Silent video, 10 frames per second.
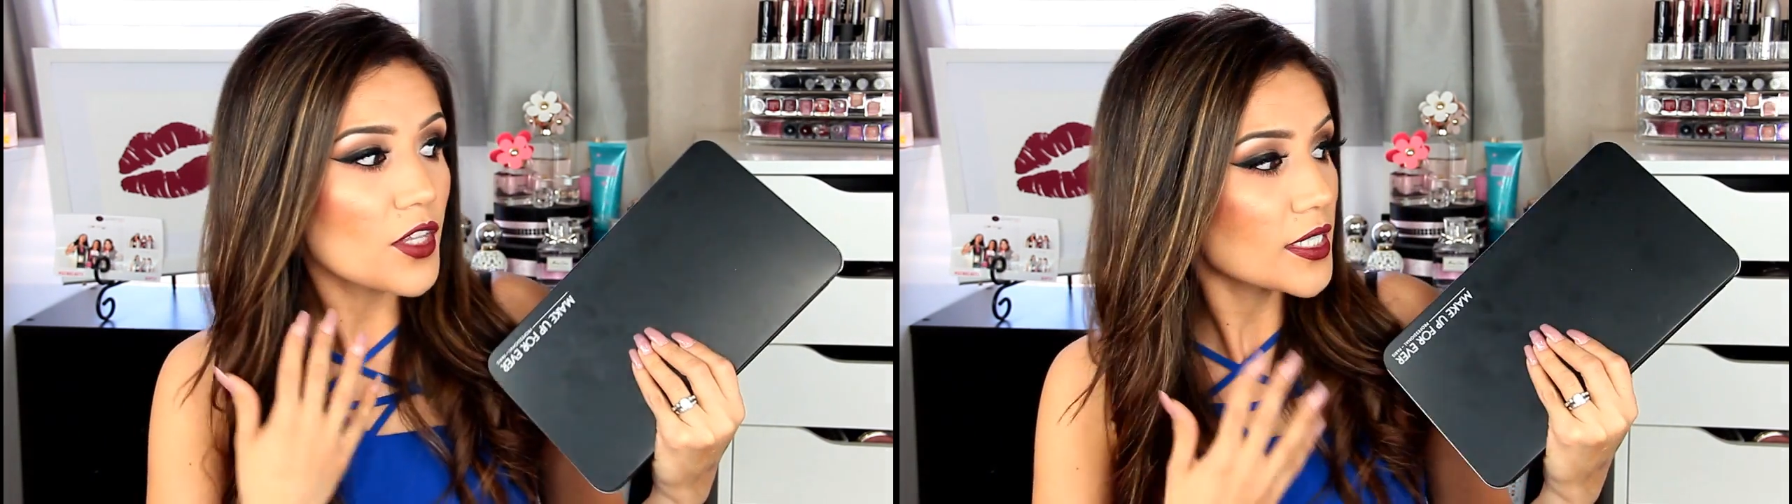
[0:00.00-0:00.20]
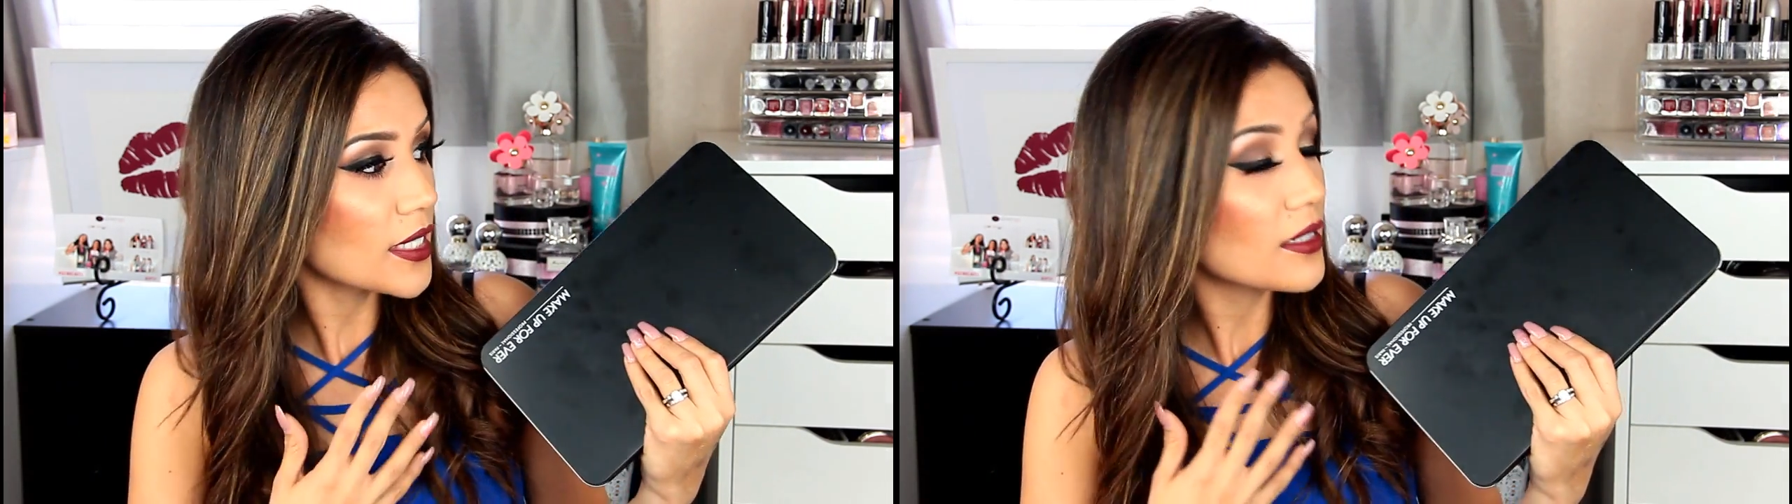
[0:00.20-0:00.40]

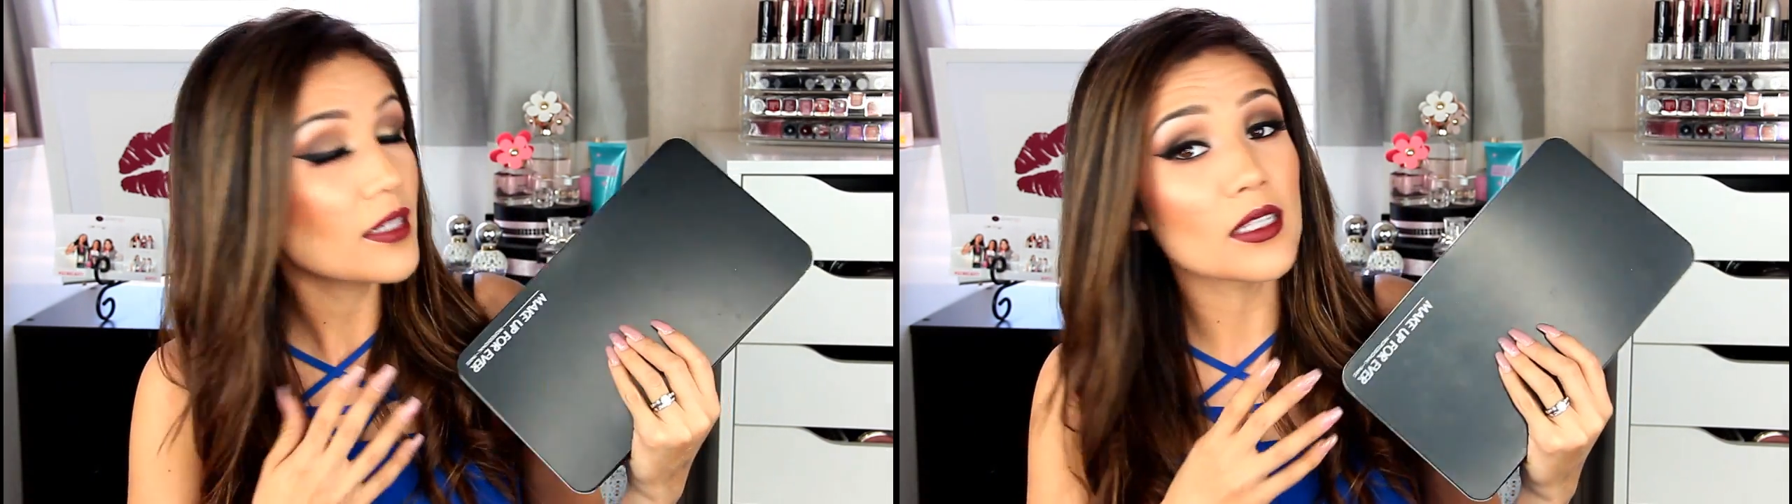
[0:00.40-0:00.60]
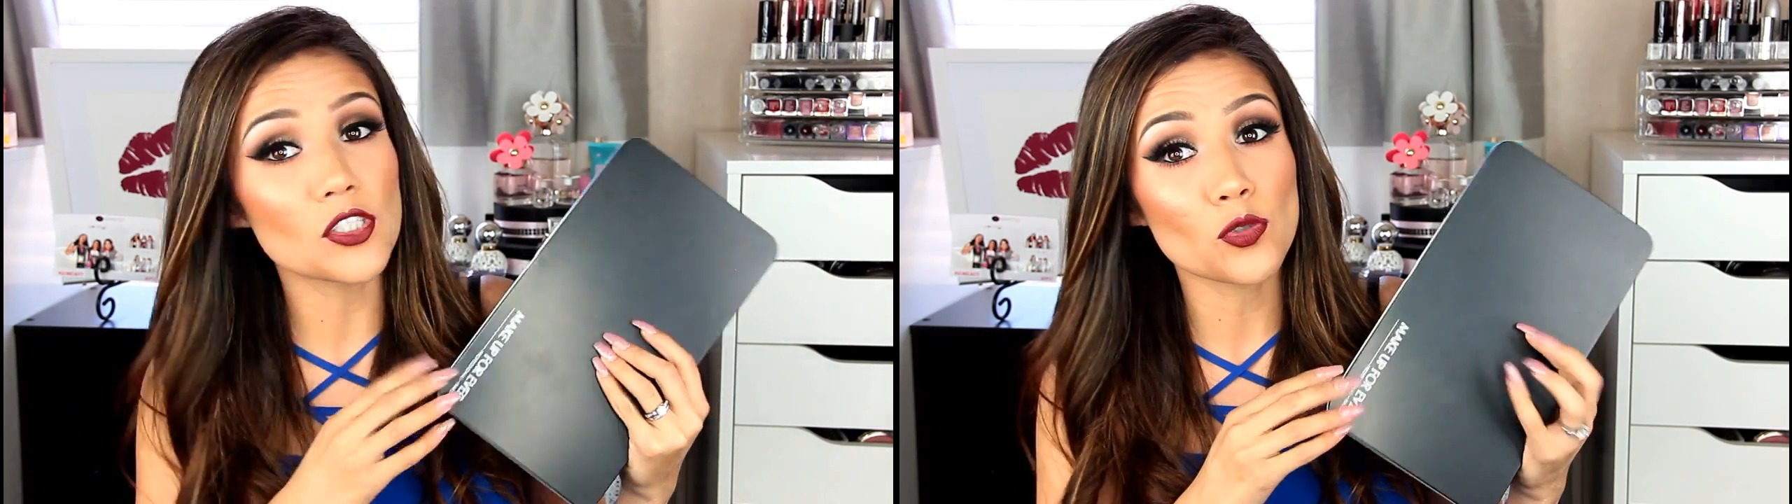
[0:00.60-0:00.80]
they said
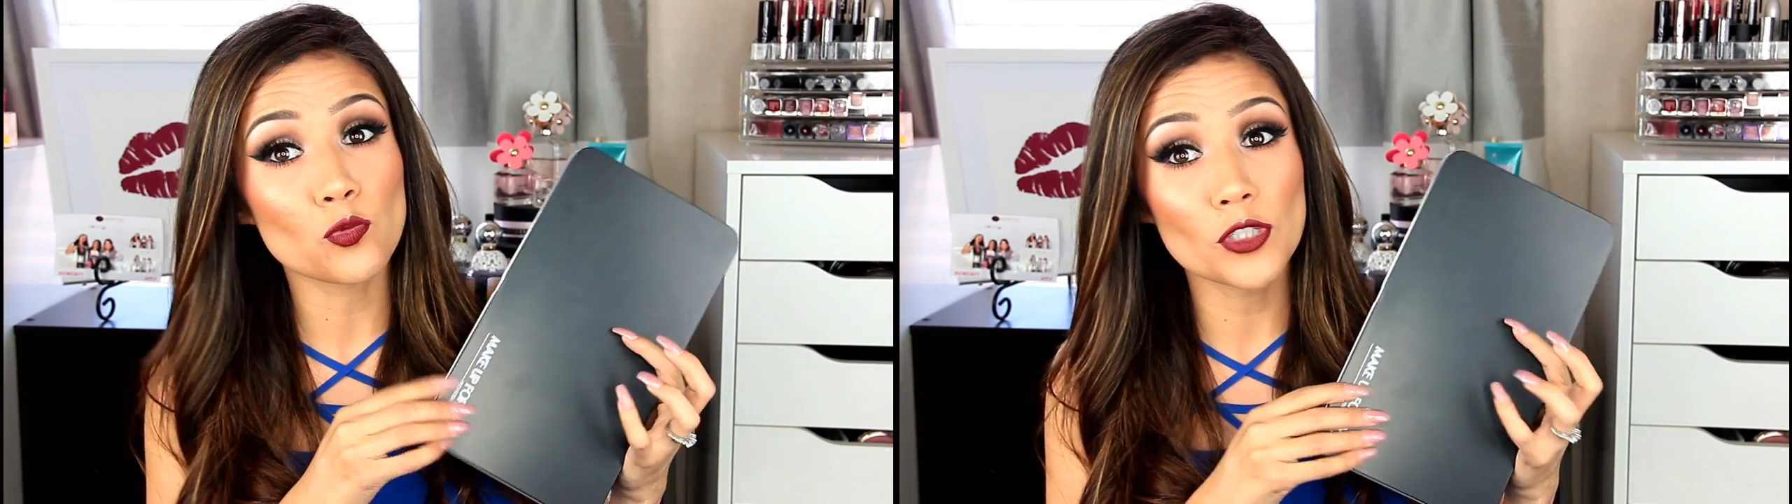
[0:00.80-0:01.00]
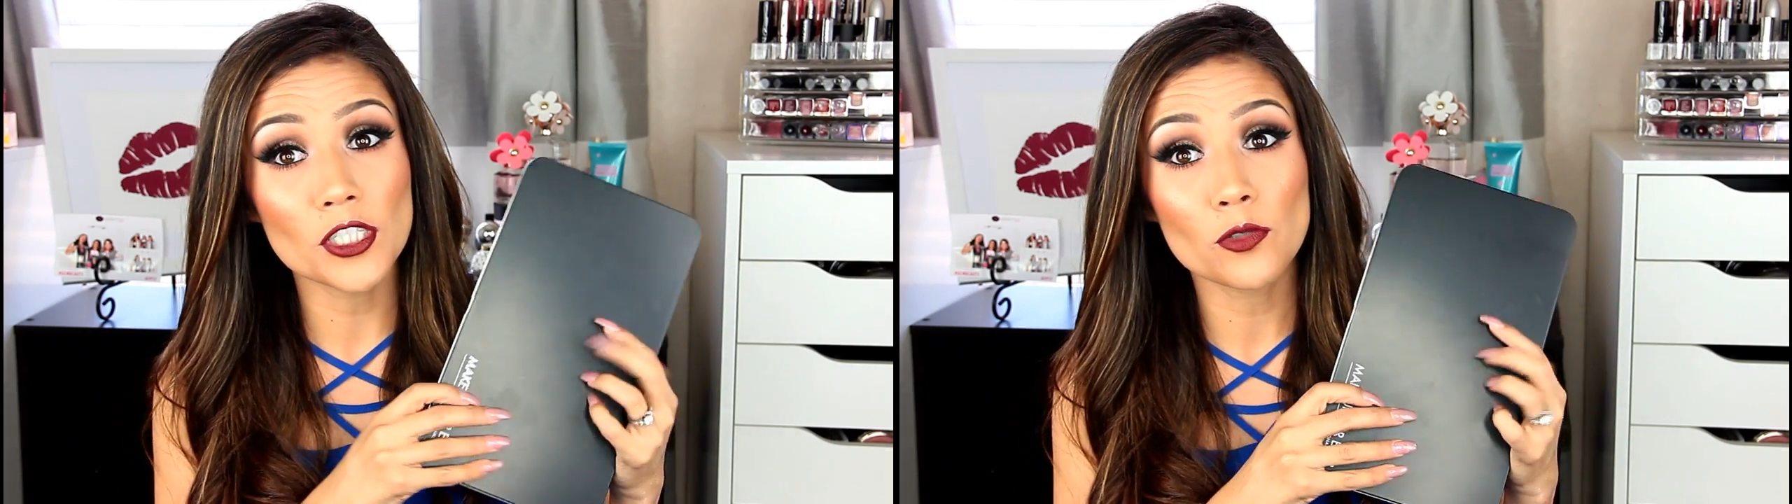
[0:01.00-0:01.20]
that these
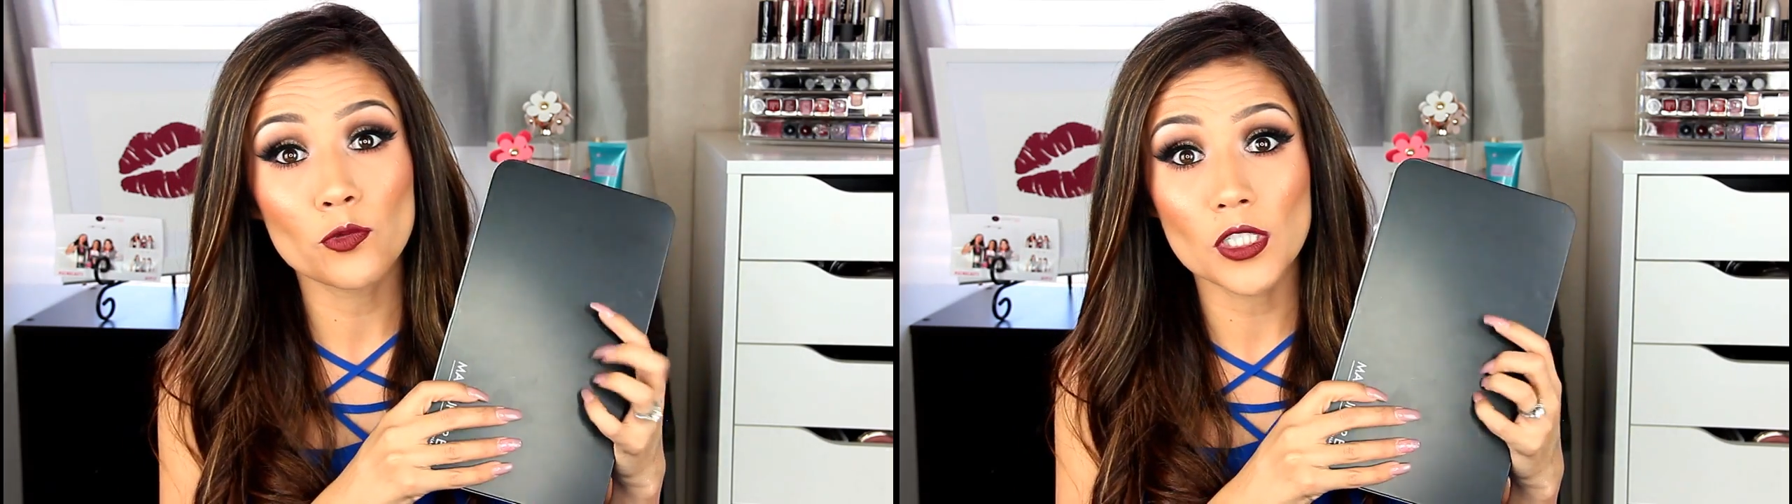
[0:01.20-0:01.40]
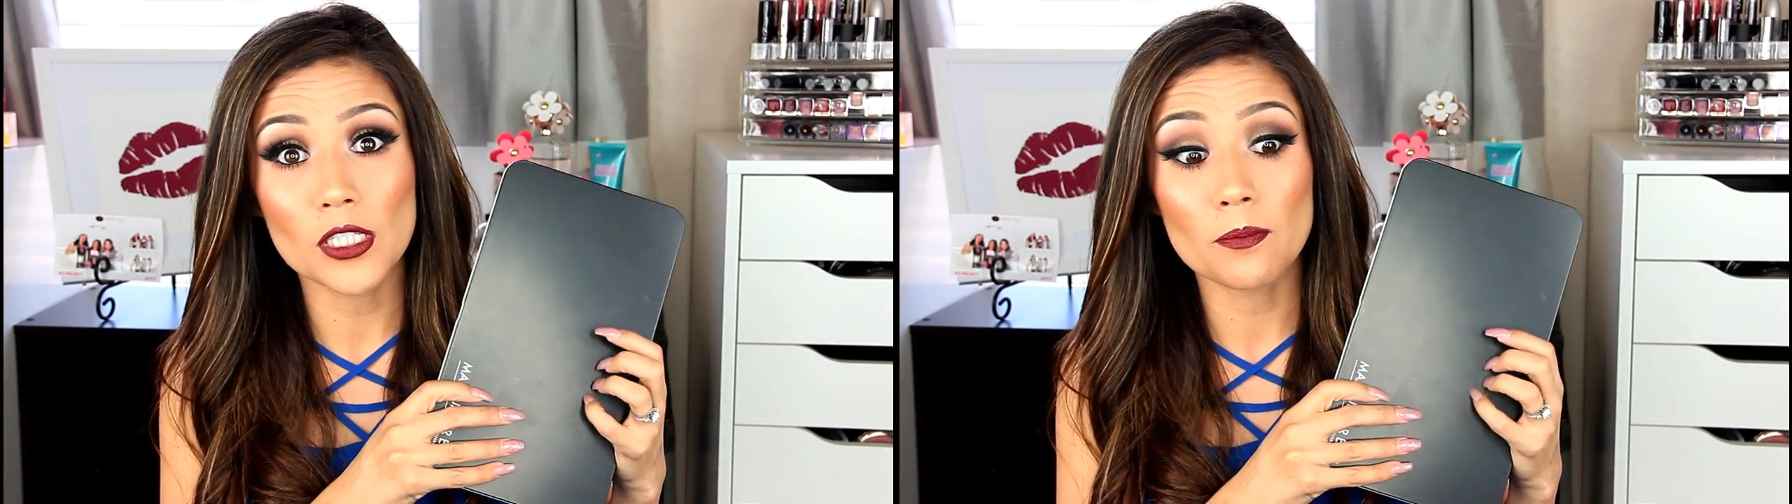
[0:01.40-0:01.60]
are
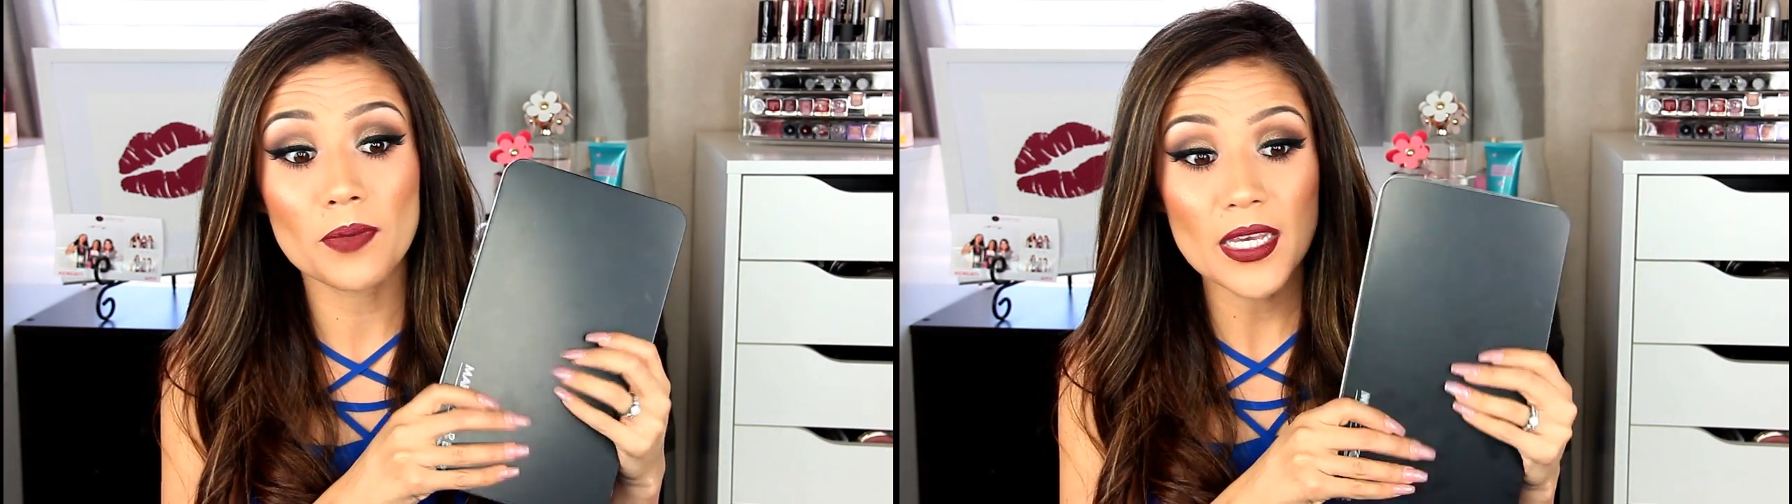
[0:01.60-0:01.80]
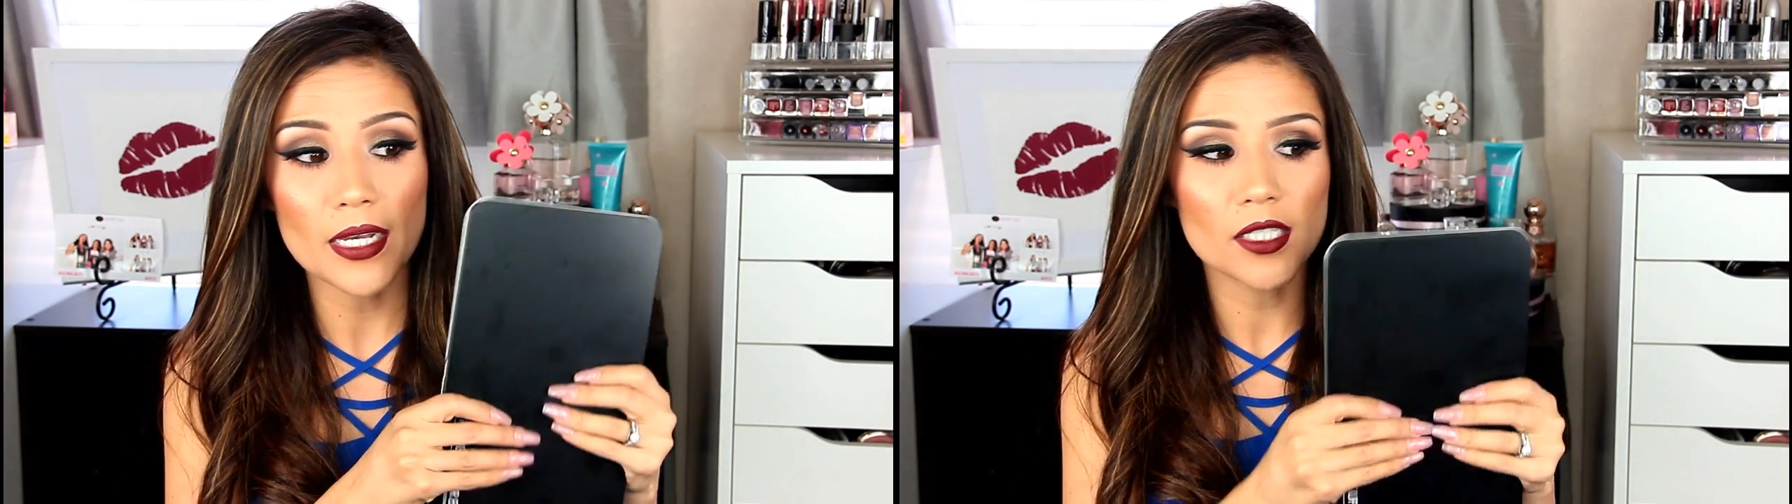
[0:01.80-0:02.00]
really, really
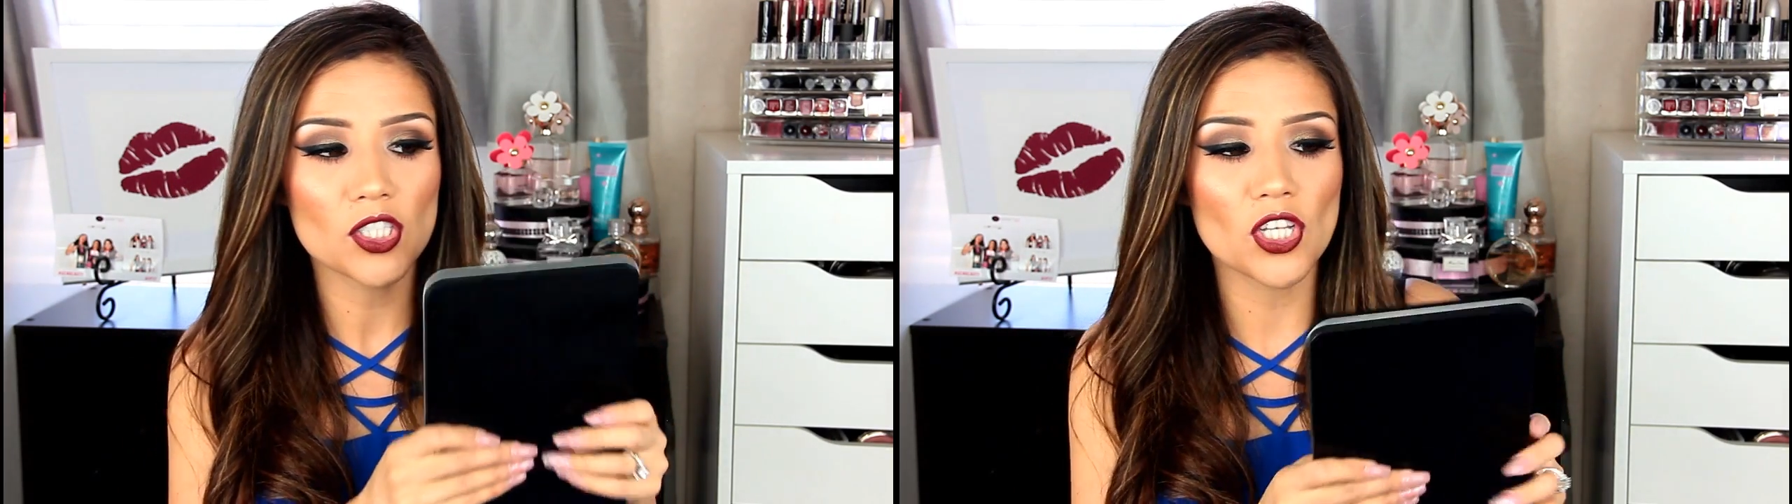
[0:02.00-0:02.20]
big.